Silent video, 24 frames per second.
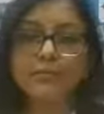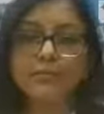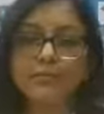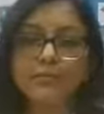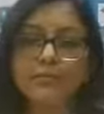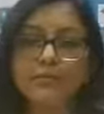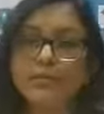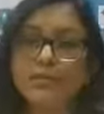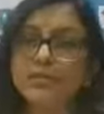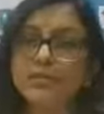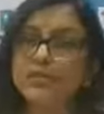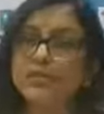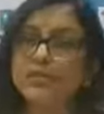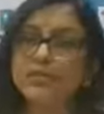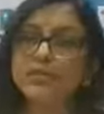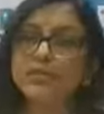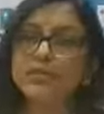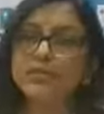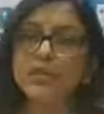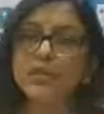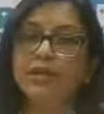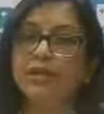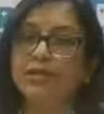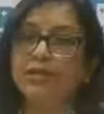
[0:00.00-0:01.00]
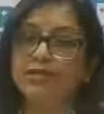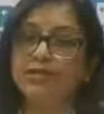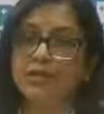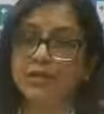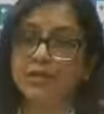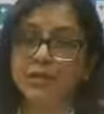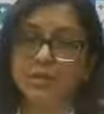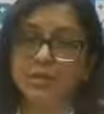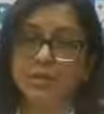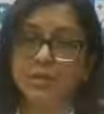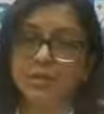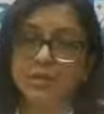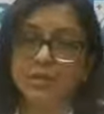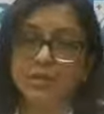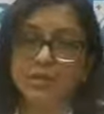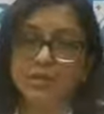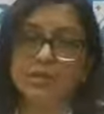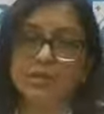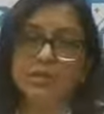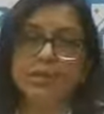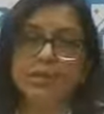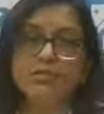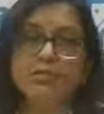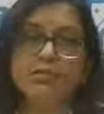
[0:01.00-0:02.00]
So this is another complaint.
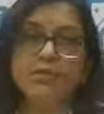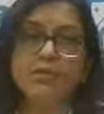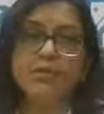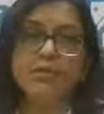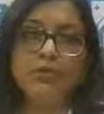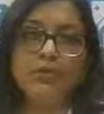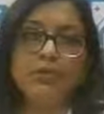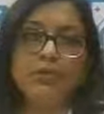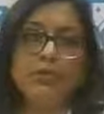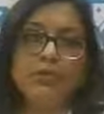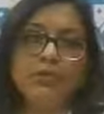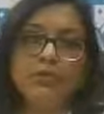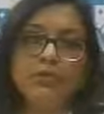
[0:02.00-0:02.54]
So